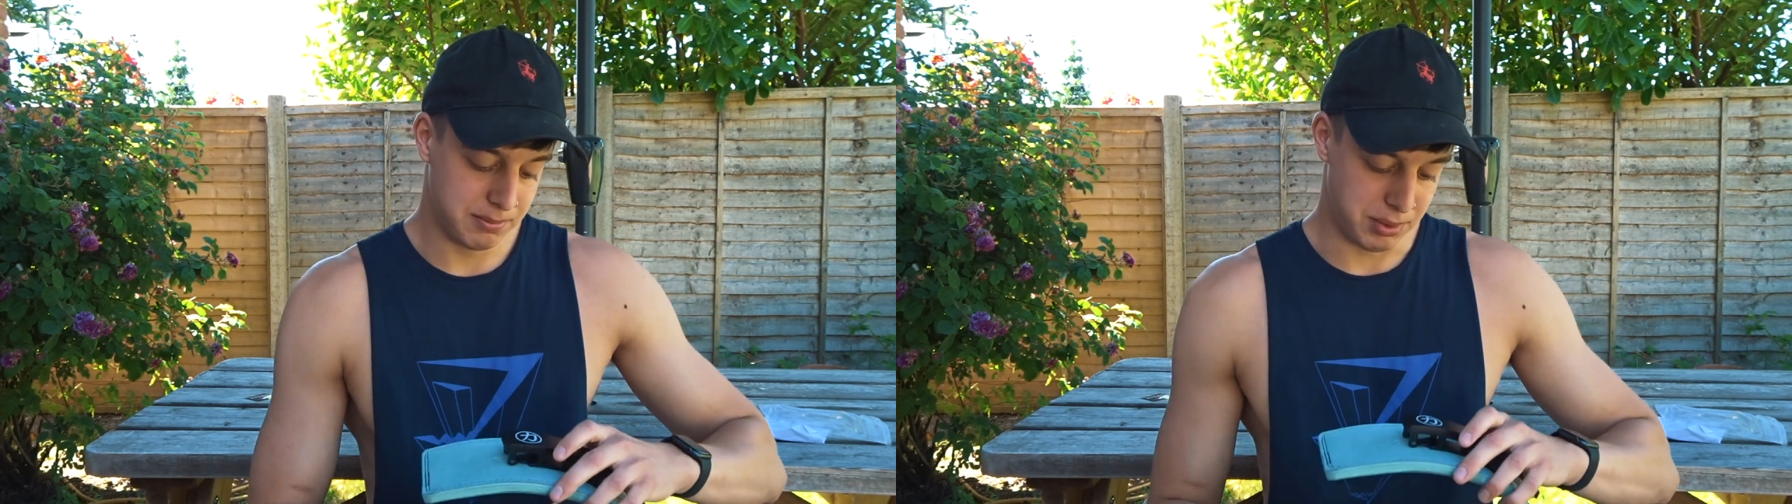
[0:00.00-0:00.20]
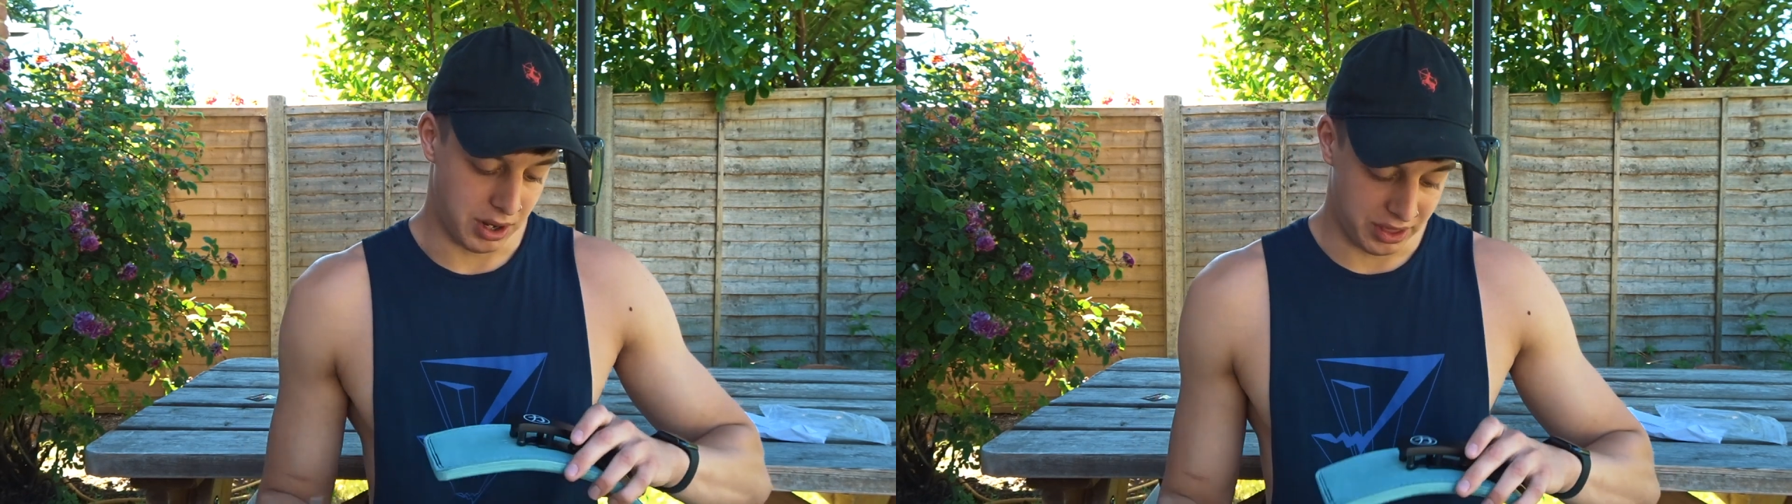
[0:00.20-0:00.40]

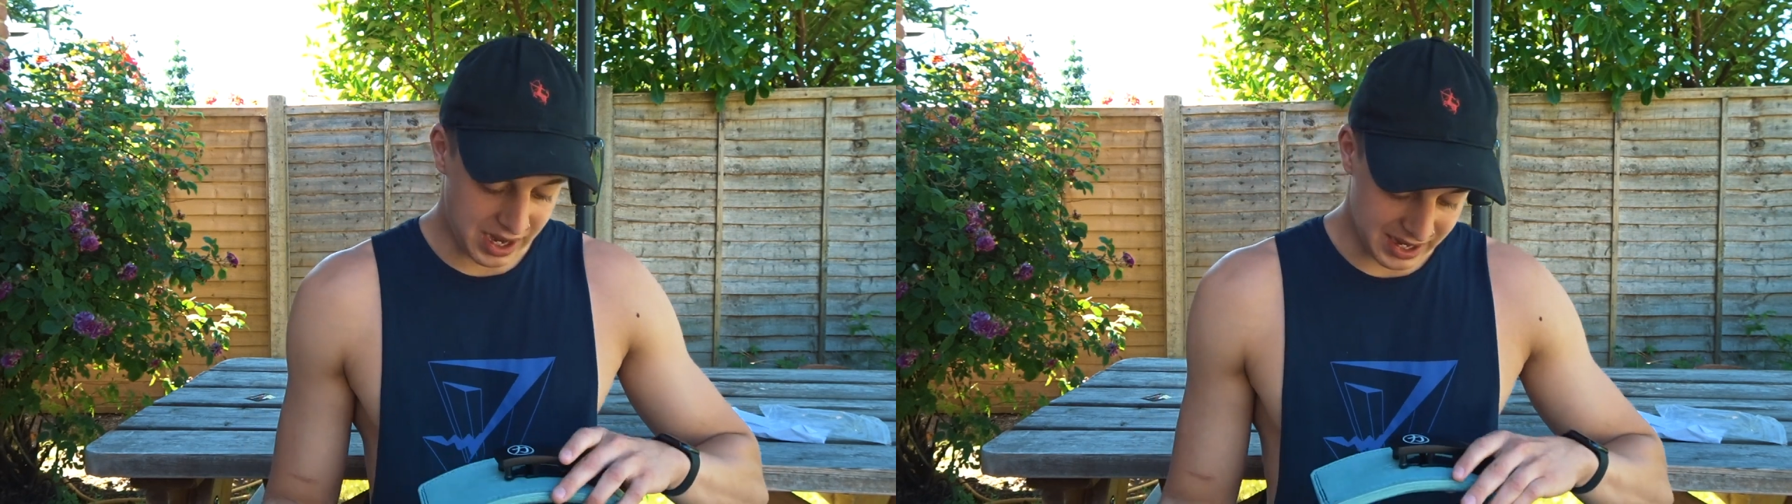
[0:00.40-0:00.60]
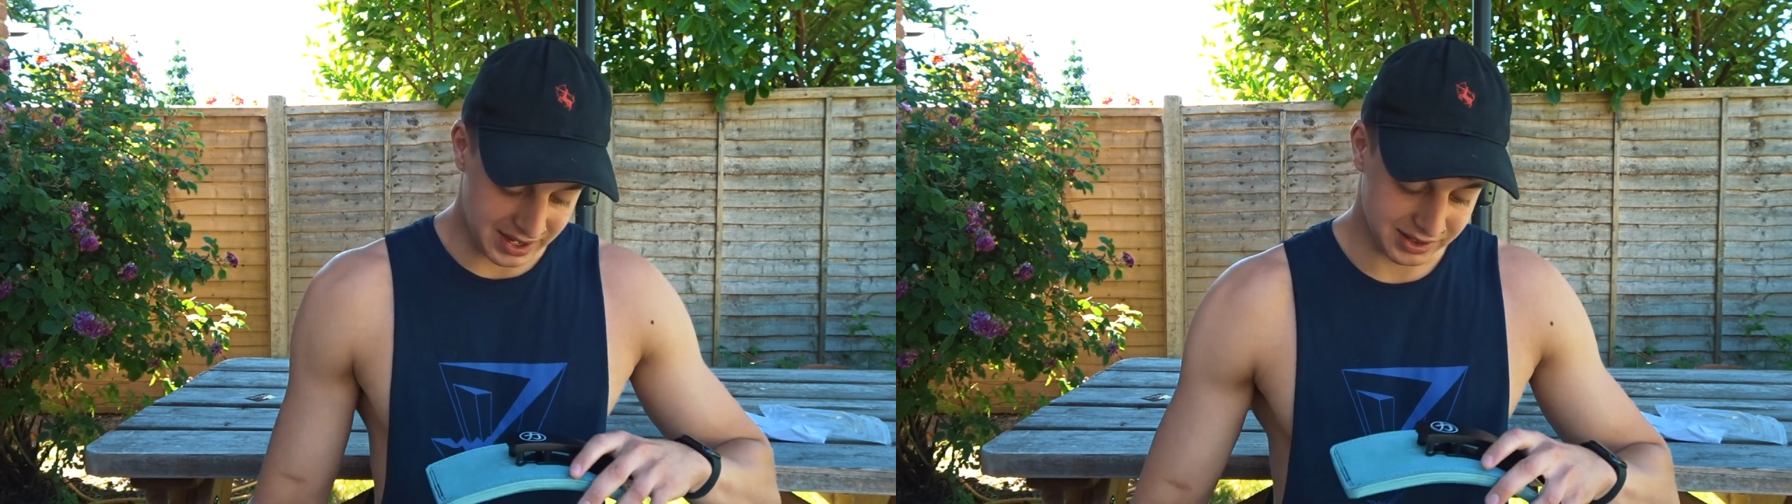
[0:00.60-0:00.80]
But
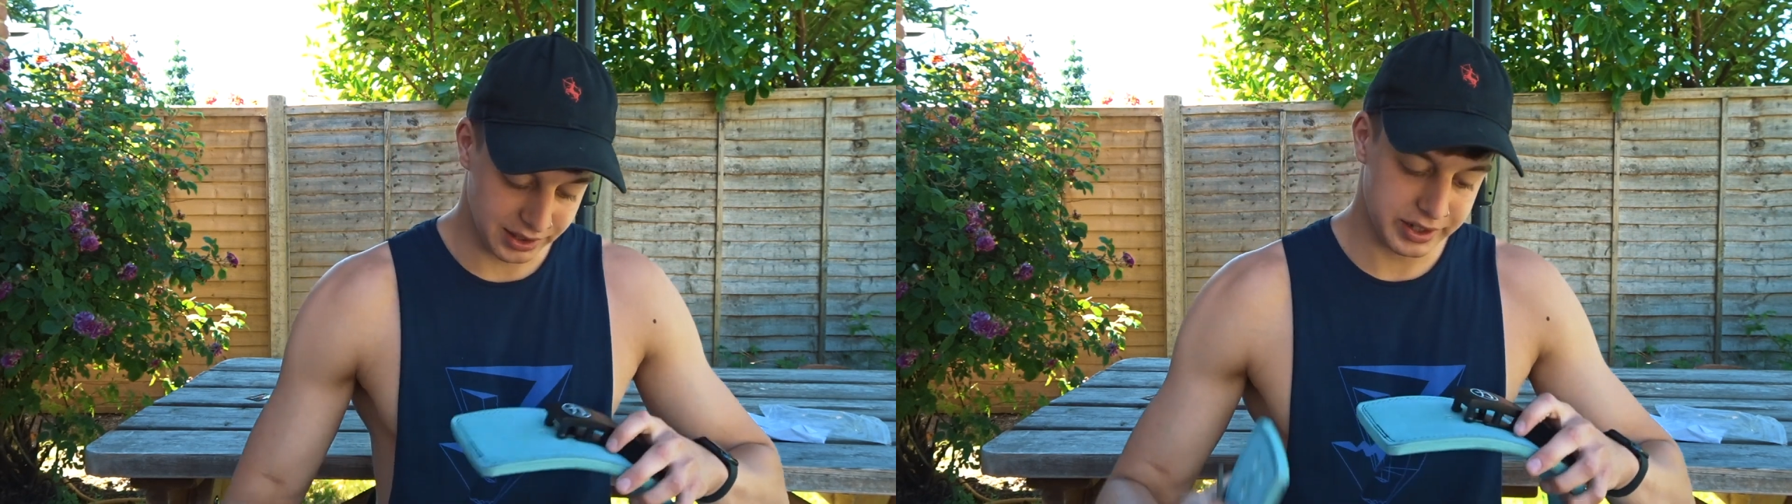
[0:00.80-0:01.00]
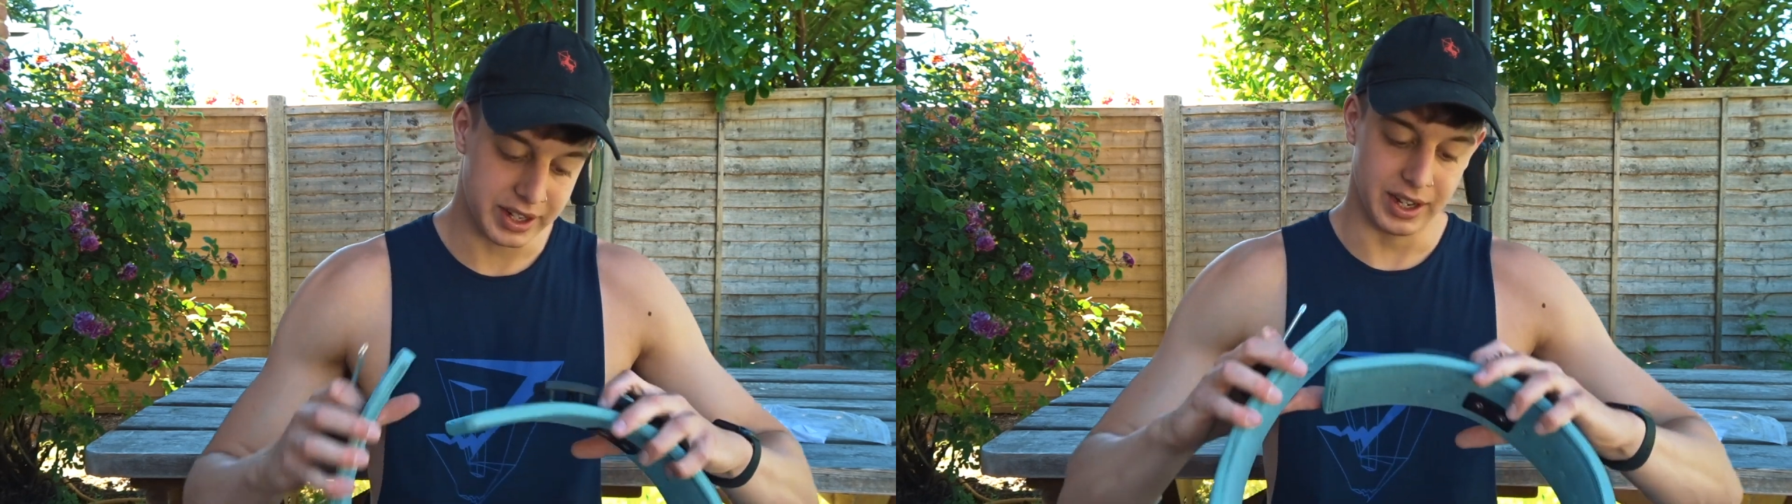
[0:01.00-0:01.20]
that is
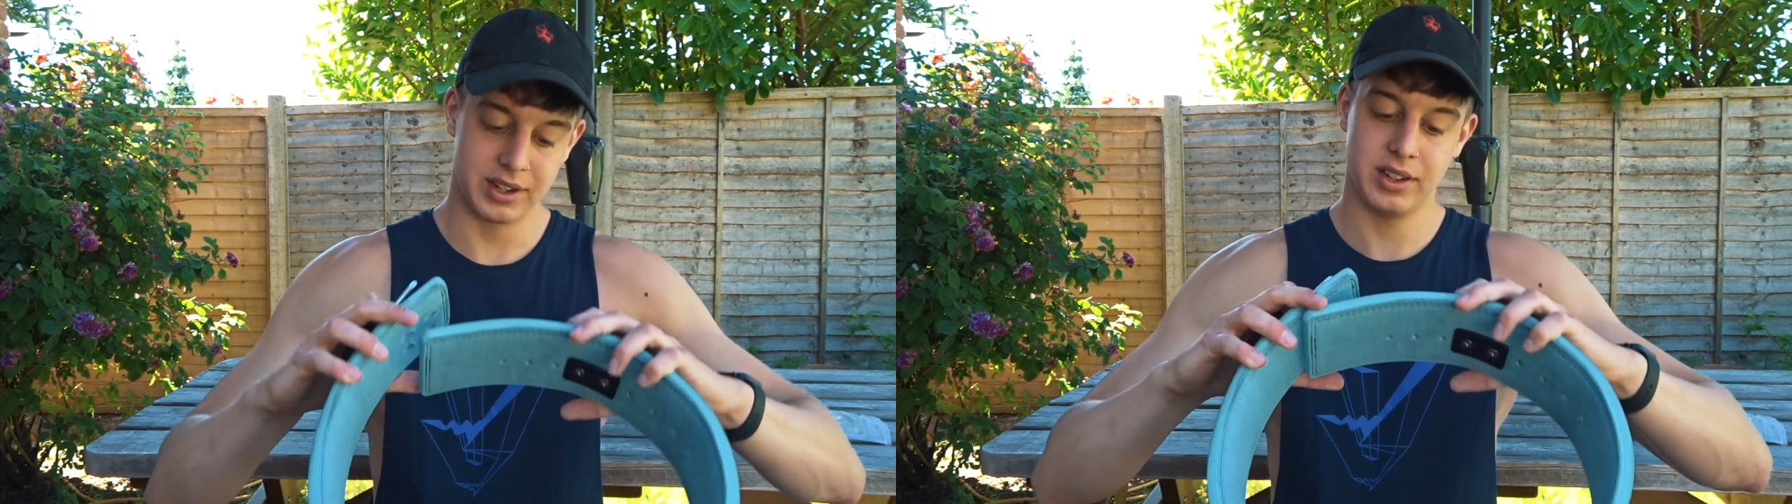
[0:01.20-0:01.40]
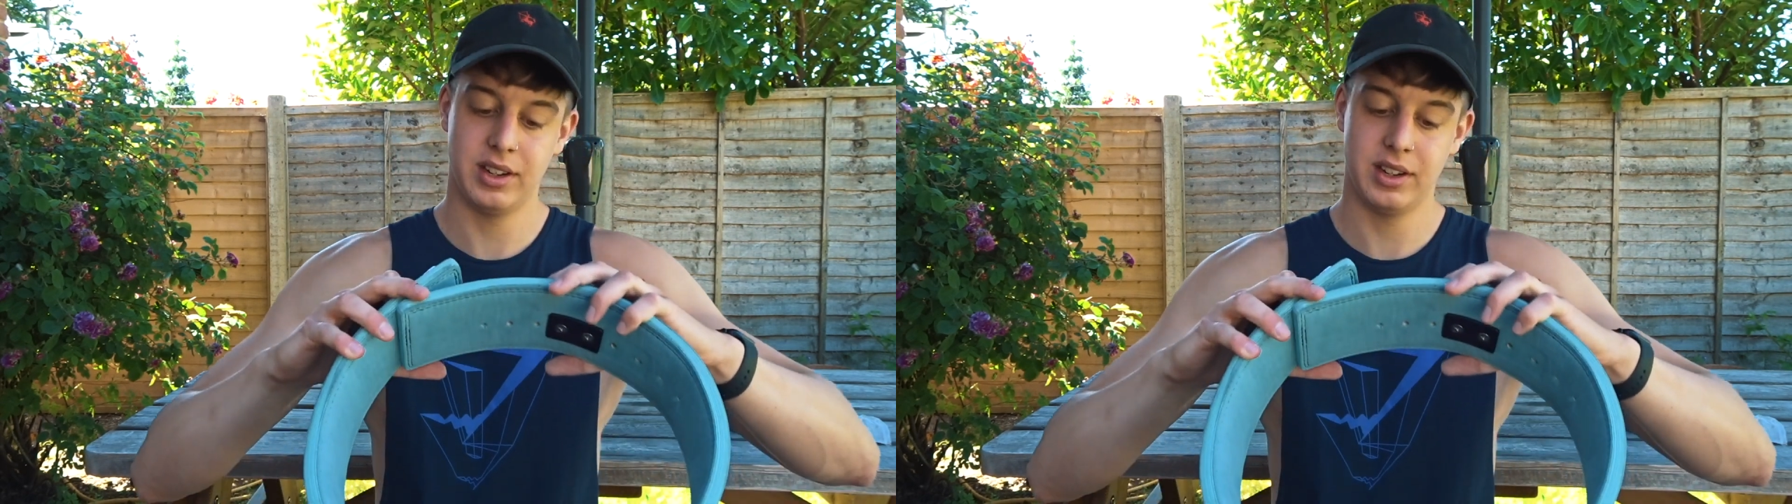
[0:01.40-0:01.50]
looking